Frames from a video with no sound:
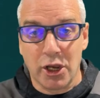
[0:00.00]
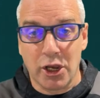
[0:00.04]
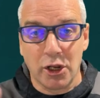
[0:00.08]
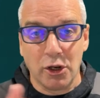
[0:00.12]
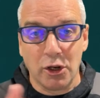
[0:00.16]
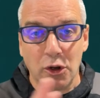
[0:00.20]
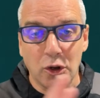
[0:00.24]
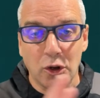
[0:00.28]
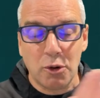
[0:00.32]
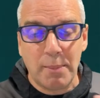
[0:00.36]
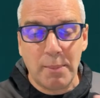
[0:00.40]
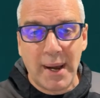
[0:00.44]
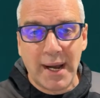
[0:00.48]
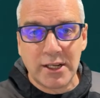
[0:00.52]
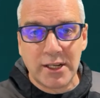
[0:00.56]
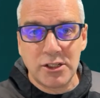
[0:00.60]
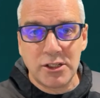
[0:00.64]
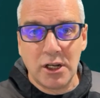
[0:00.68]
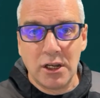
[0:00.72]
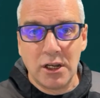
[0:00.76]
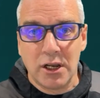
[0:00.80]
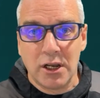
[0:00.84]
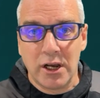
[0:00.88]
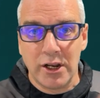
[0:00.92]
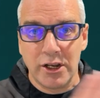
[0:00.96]
look back to
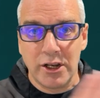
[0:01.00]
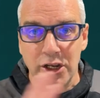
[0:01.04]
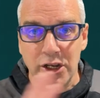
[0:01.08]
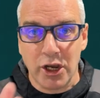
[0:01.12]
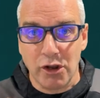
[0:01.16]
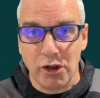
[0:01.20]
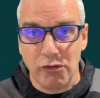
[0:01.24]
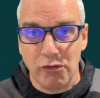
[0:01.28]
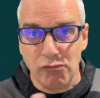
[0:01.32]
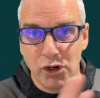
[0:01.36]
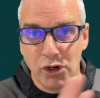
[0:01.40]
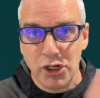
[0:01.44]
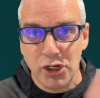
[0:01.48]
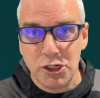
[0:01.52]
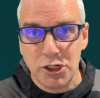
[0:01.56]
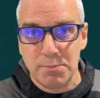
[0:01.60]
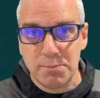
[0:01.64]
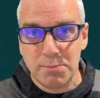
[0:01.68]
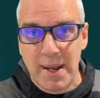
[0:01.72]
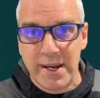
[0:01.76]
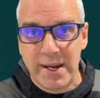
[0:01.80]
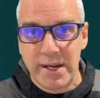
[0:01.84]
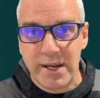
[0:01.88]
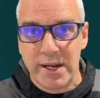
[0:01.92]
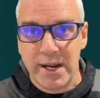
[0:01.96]
learn. You can run your
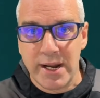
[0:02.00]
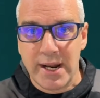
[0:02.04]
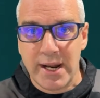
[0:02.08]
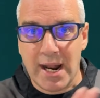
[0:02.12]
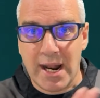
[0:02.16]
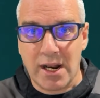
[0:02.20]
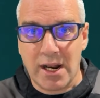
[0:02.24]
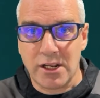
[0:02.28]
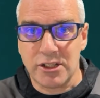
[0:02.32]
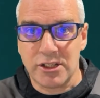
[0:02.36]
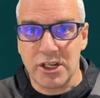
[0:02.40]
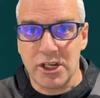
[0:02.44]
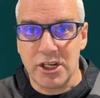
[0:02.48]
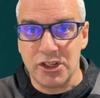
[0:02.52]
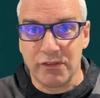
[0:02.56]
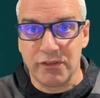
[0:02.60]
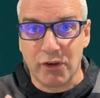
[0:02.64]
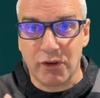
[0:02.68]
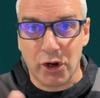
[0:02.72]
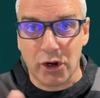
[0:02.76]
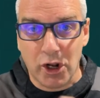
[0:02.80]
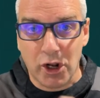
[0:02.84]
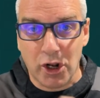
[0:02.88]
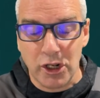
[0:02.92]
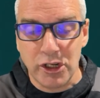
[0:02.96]
spending analysis. You've
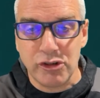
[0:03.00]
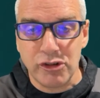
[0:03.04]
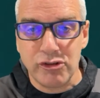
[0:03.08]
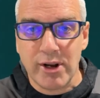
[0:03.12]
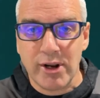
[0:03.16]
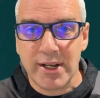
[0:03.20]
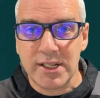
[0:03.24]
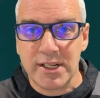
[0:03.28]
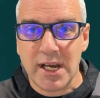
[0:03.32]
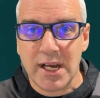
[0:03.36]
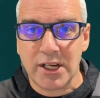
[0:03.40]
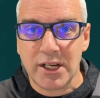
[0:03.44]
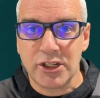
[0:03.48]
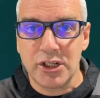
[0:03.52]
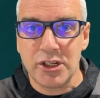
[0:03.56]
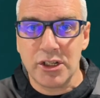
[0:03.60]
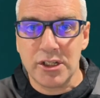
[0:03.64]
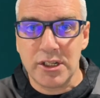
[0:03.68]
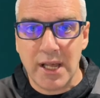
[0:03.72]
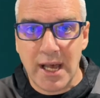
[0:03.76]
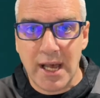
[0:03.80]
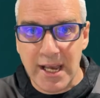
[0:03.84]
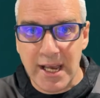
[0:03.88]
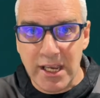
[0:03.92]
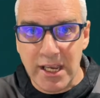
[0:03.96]
got all your transactions
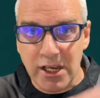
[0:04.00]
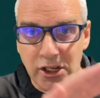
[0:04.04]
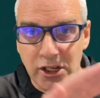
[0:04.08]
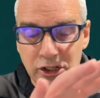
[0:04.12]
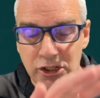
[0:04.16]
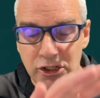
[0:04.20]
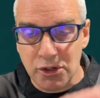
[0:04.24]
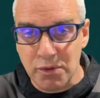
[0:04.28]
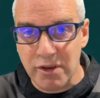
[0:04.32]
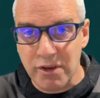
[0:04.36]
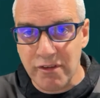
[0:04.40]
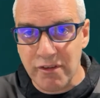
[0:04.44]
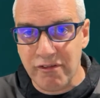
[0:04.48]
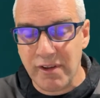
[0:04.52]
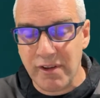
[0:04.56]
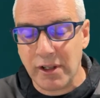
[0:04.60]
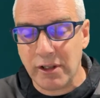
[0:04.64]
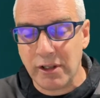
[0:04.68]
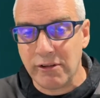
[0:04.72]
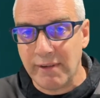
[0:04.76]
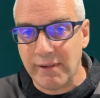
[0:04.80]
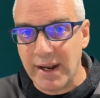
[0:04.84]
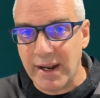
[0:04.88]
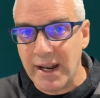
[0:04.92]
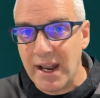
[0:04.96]
there. You can do your
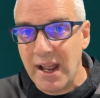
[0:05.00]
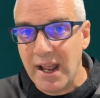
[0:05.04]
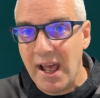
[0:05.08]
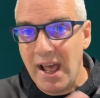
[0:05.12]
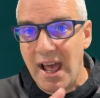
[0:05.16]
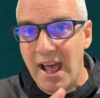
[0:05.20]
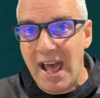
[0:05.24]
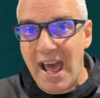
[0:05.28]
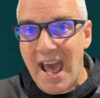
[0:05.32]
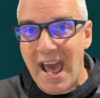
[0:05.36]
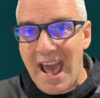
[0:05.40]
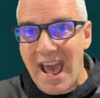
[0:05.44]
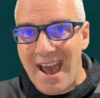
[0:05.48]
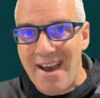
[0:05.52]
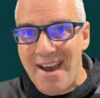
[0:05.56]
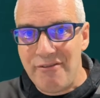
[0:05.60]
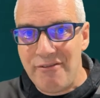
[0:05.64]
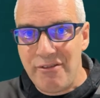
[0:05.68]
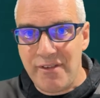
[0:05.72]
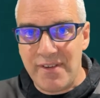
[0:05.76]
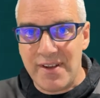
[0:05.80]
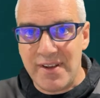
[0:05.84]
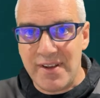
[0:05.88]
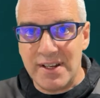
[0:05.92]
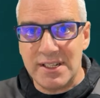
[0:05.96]
filtering.
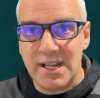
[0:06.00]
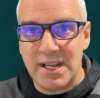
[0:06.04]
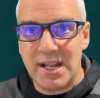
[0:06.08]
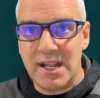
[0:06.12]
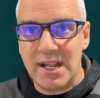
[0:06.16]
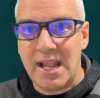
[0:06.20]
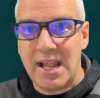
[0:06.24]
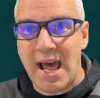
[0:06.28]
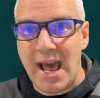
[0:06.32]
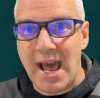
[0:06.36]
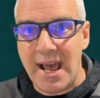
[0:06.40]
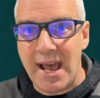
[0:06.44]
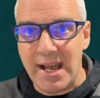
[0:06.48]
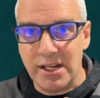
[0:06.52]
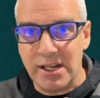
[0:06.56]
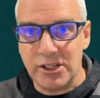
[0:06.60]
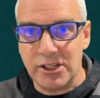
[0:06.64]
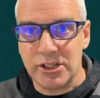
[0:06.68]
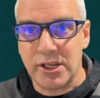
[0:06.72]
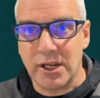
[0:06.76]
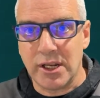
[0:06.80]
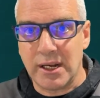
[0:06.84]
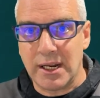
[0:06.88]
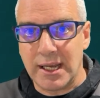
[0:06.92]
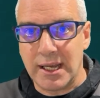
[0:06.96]
Everything's in there
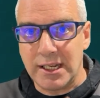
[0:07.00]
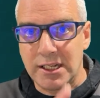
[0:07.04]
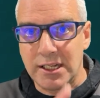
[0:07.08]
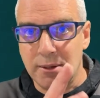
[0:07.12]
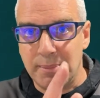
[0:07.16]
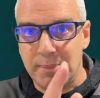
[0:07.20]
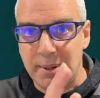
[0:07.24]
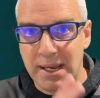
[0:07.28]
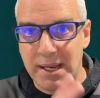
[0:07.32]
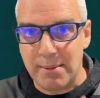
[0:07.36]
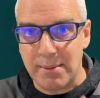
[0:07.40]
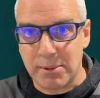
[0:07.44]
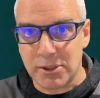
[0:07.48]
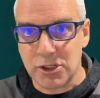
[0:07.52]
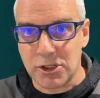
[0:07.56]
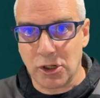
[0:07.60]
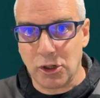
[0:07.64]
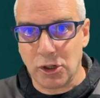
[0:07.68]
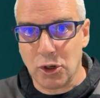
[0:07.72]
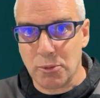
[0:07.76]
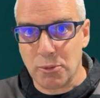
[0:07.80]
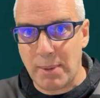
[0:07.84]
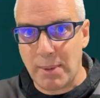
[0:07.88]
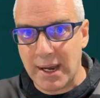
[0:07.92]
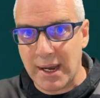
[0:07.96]
instantly to be able to
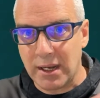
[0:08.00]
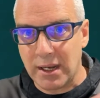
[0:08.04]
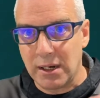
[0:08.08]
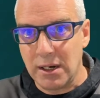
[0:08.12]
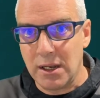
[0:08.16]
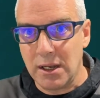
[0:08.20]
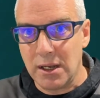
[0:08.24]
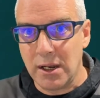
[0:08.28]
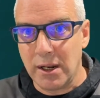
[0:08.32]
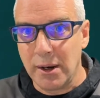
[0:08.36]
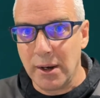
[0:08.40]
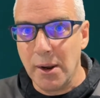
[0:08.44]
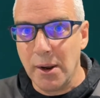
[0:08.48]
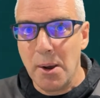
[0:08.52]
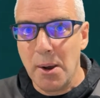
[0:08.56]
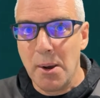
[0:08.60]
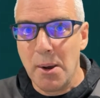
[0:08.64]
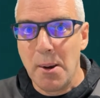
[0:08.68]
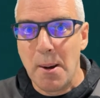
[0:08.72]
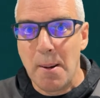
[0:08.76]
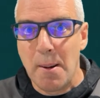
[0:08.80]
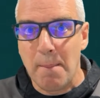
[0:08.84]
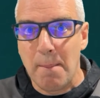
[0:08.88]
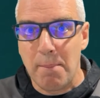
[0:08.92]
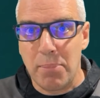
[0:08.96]
look back and learn.
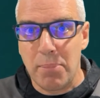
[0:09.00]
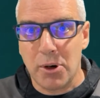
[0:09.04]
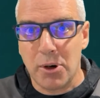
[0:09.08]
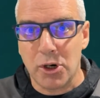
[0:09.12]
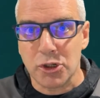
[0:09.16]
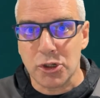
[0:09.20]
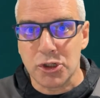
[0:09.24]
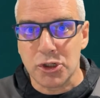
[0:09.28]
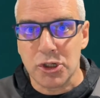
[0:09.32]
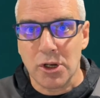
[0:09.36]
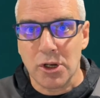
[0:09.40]
But